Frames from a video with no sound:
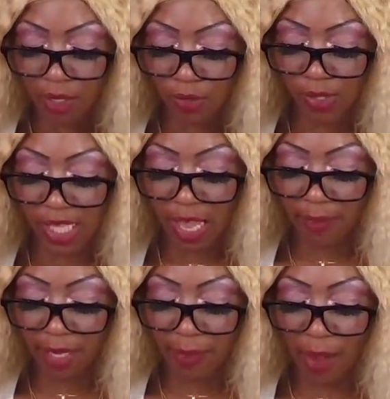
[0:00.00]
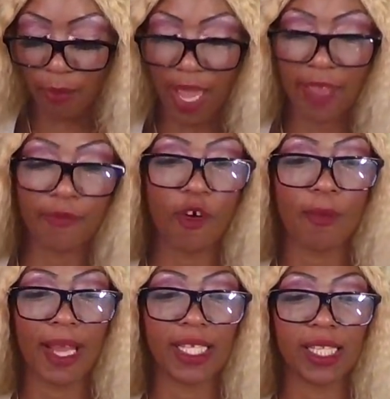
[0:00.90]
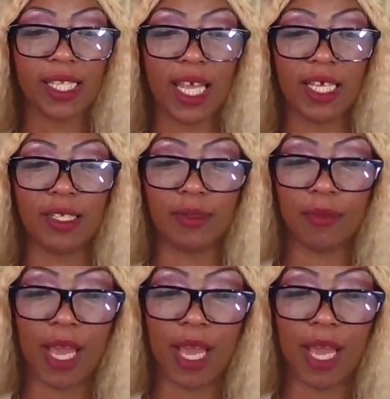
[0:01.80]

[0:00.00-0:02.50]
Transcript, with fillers: Who's coming my way for my sun,